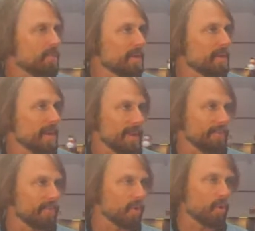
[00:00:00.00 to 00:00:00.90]
being an
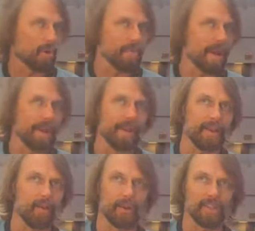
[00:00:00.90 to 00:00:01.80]
NFL quarterback at
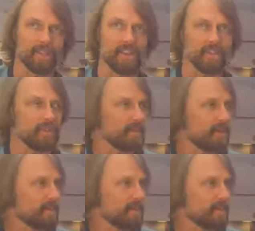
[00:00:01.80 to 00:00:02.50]
an organization